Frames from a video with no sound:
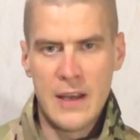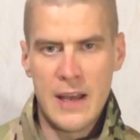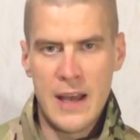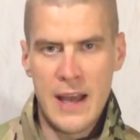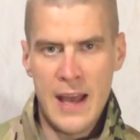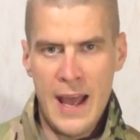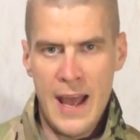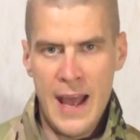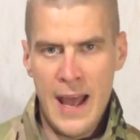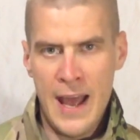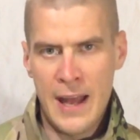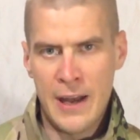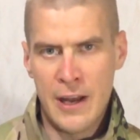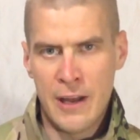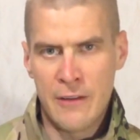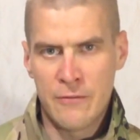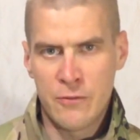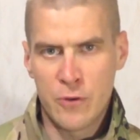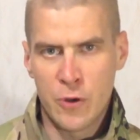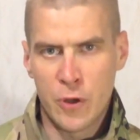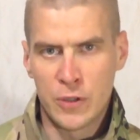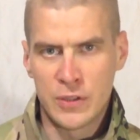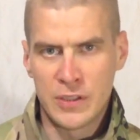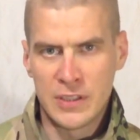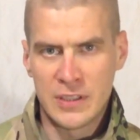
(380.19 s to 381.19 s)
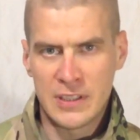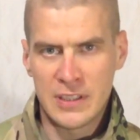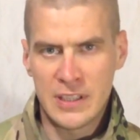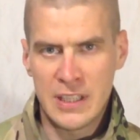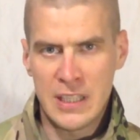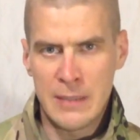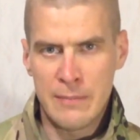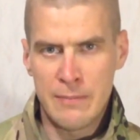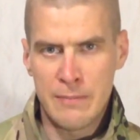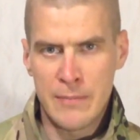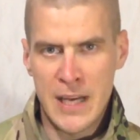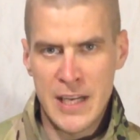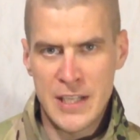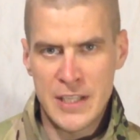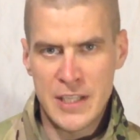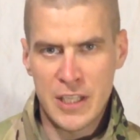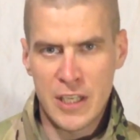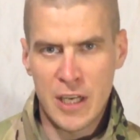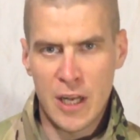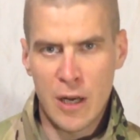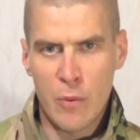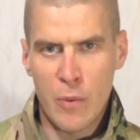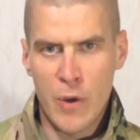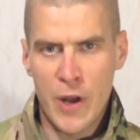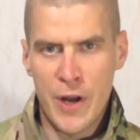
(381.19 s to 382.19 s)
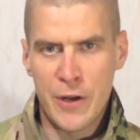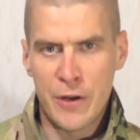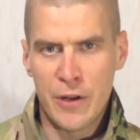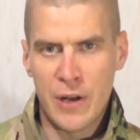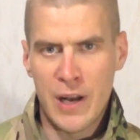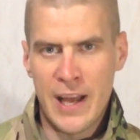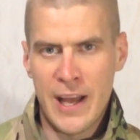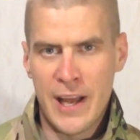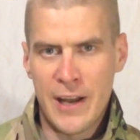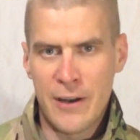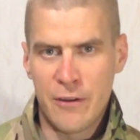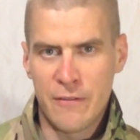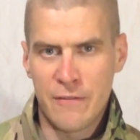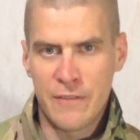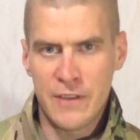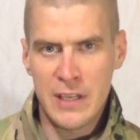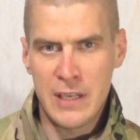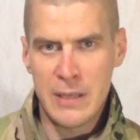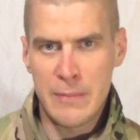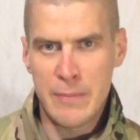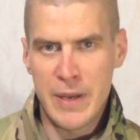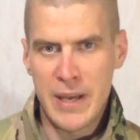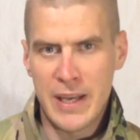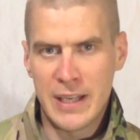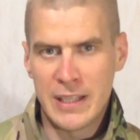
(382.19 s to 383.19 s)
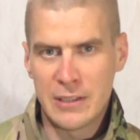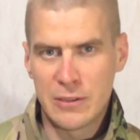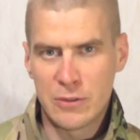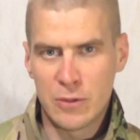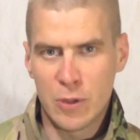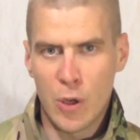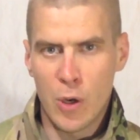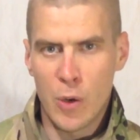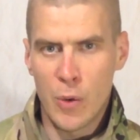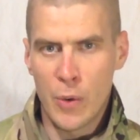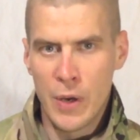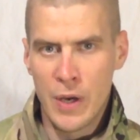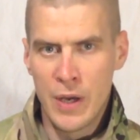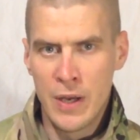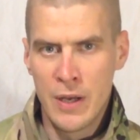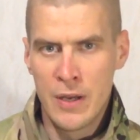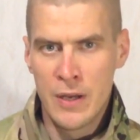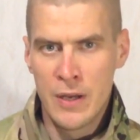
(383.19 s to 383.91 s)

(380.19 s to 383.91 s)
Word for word: And of course, it's e Magical Wonderland of eBay, so